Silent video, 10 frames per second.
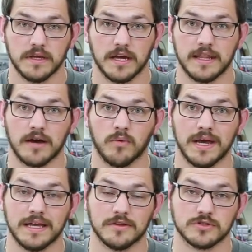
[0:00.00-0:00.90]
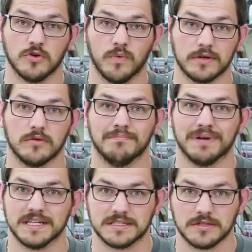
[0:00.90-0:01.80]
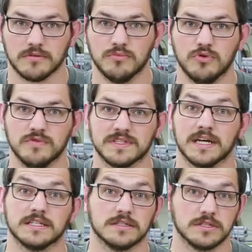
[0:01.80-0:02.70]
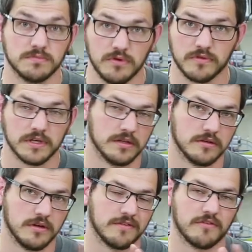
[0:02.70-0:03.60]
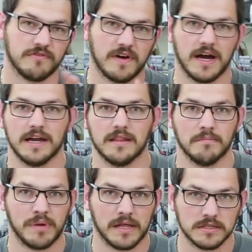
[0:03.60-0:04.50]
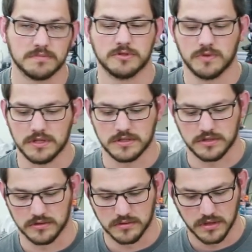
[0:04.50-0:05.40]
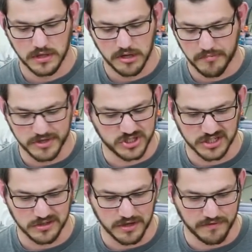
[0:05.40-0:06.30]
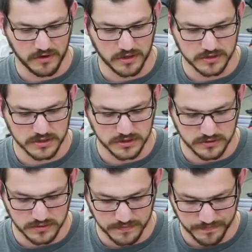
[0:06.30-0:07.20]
And that way there's no wiggle, but it still moves nice and smoothly. There you have to find the balance between the 2, but it's generally not very hard to do.